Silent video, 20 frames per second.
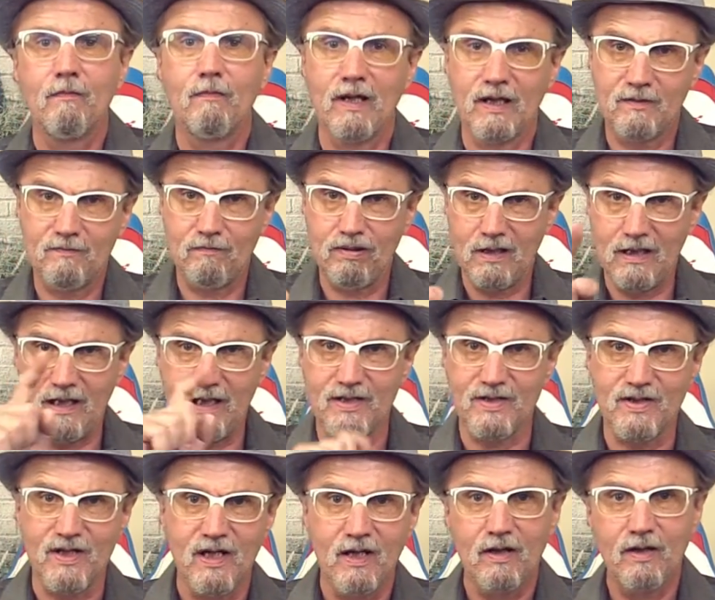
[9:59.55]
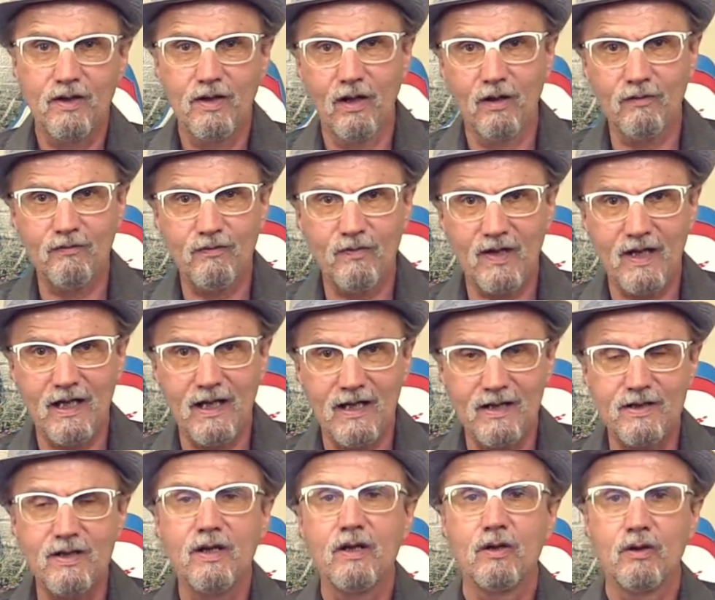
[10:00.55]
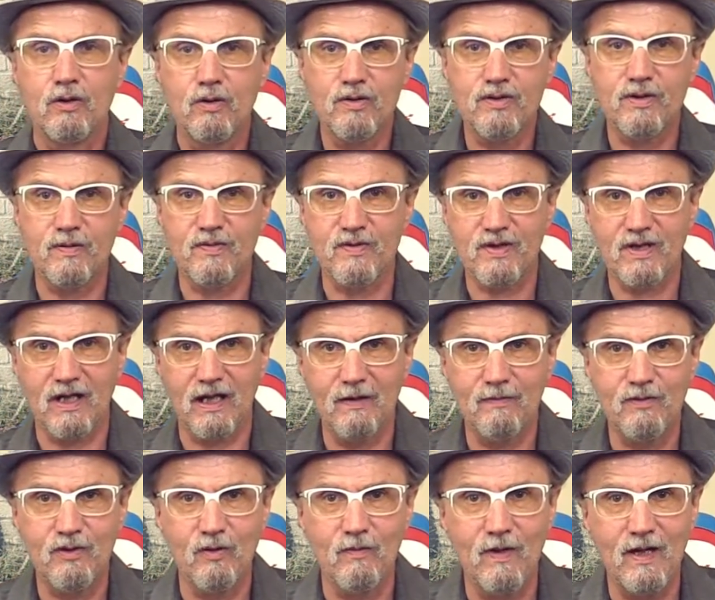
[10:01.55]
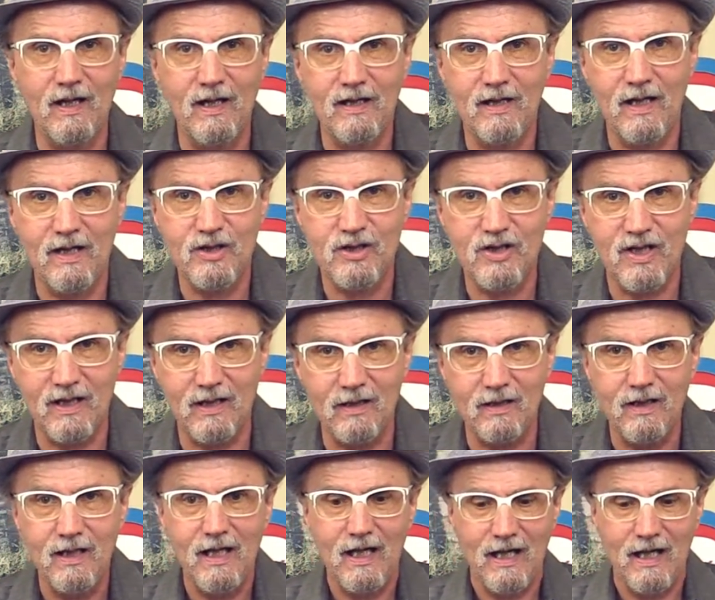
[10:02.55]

but please don't forget to subscribe to my channel